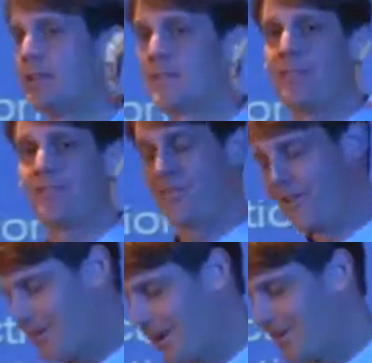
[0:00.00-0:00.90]
and it's going to
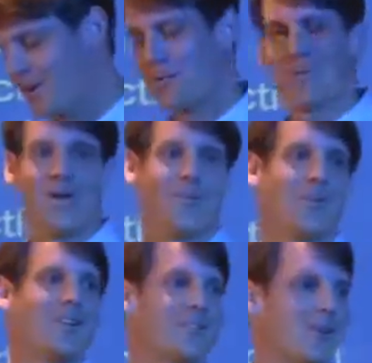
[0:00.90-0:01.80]
feel like you're up there
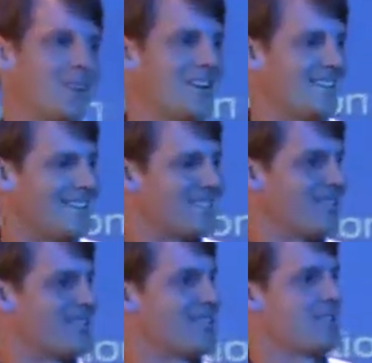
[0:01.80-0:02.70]
for eternity. It's
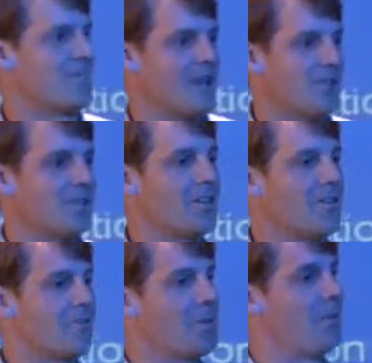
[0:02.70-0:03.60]
going to seem like you're
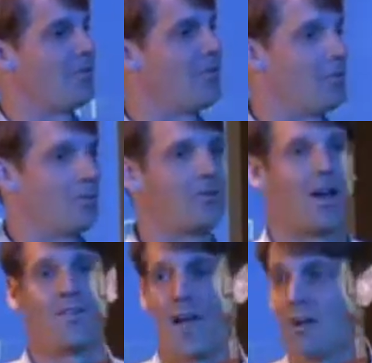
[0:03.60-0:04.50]
there for maybe 4 or
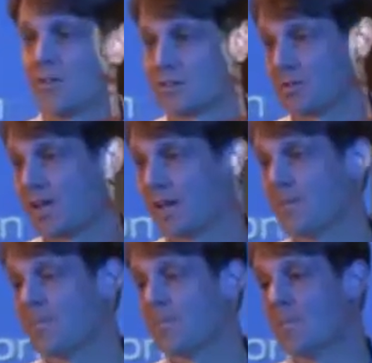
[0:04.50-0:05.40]
5 hours. Okay?
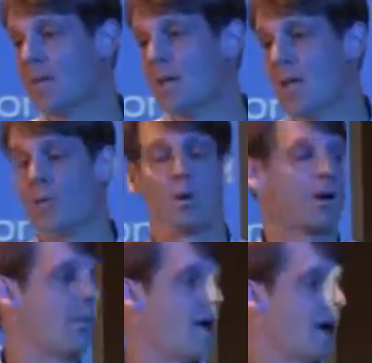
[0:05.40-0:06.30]
And then we're
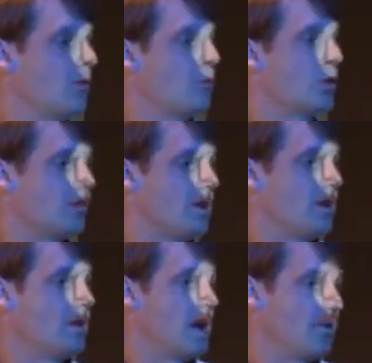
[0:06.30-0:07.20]
going to come back and work with you
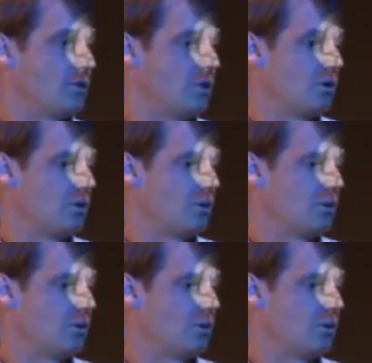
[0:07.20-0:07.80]
in the afternoon.